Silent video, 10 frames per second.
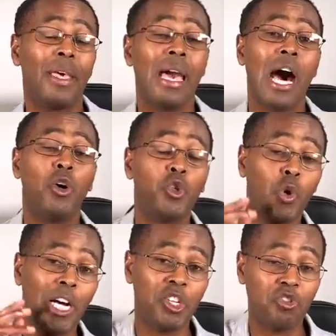how to
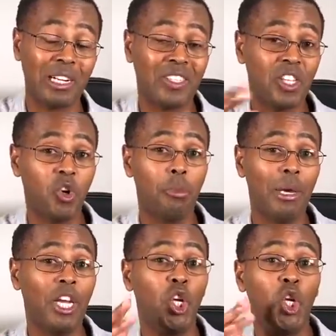attract single
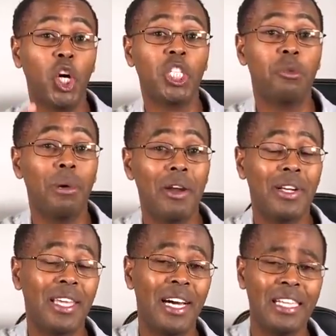men, not
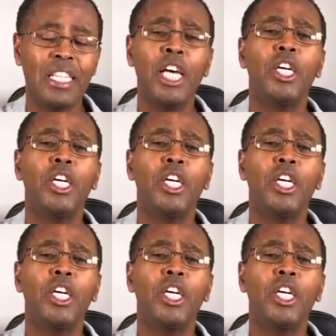married guys.